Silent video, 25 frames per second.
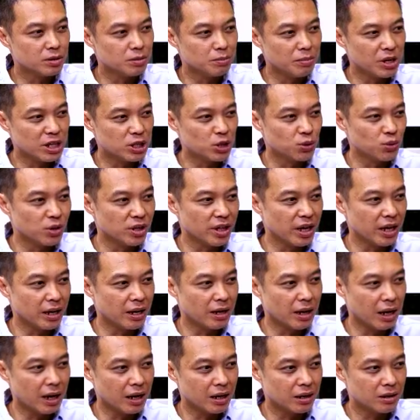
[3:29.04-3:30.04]
to make sure that
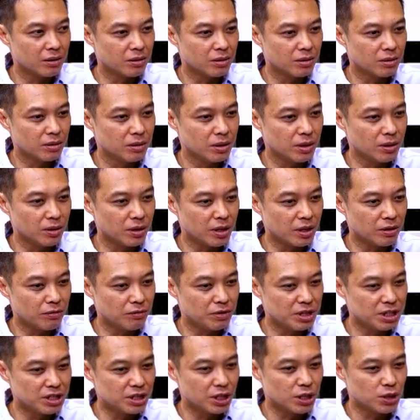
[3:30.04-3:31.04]
I, you know, the
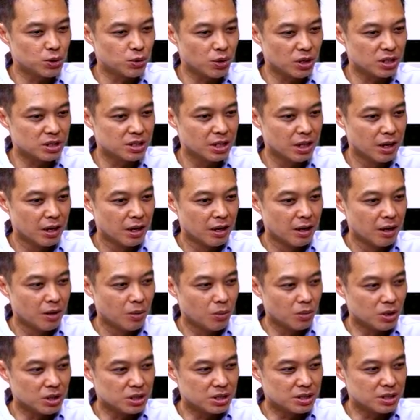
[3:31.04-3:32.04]
research was
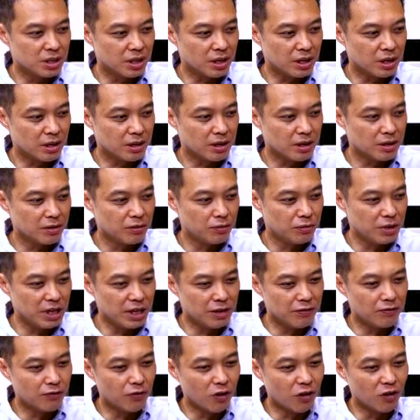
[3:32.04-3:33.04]
was uh,
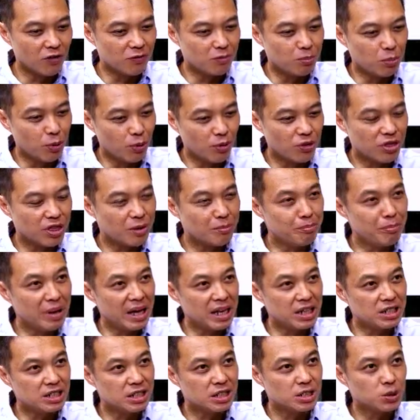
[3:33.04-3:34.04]
involved both the
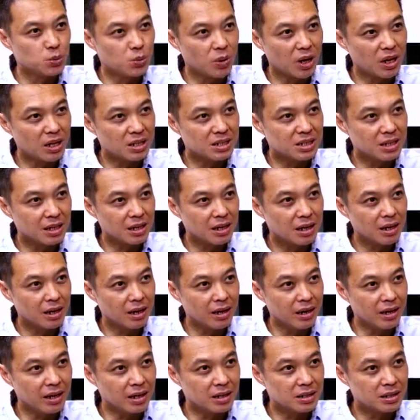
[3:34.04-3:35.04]
bench as well as the
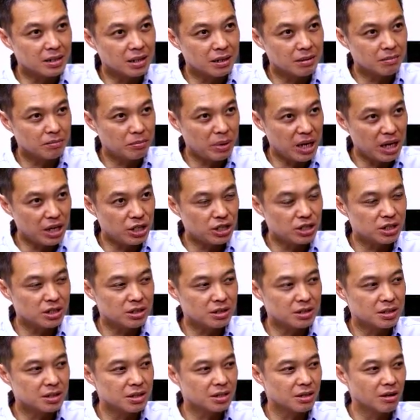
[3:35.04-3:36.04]
clinics and
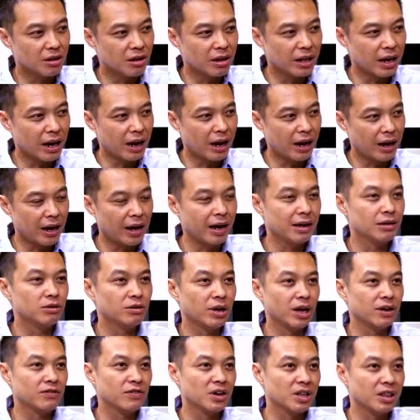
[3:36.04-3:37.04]
patients and all that. I had to
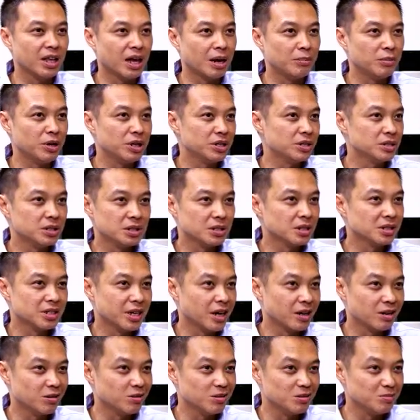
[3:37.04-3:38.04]
have collaborators because
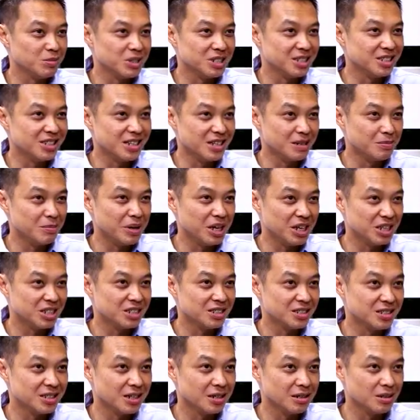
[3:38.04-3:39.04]
I couldn't be seeing
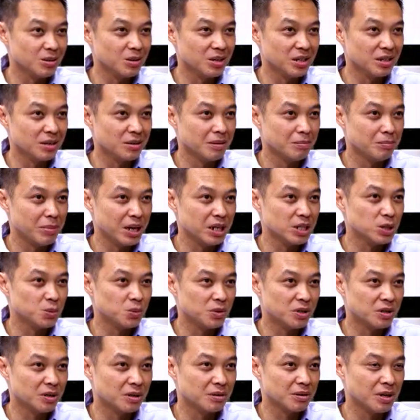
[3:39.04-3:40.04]
patients and doing the bench
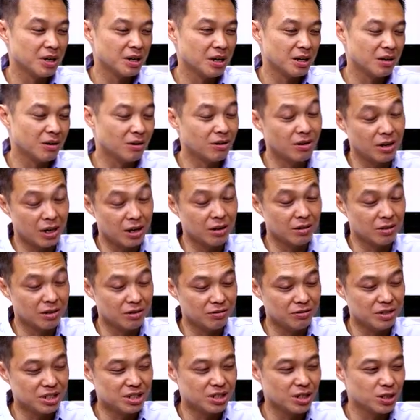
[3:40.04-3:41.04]
work uh, or you know, the
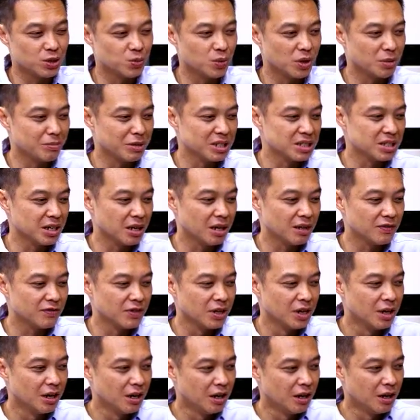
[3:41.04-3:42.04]
research work myself.
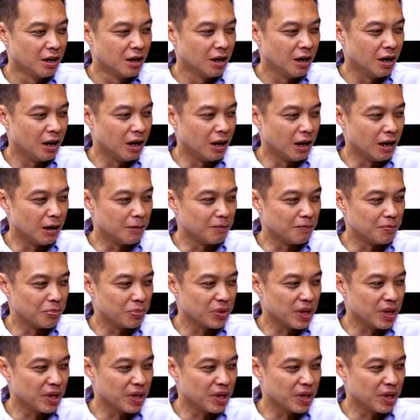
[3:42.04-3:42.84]
Um,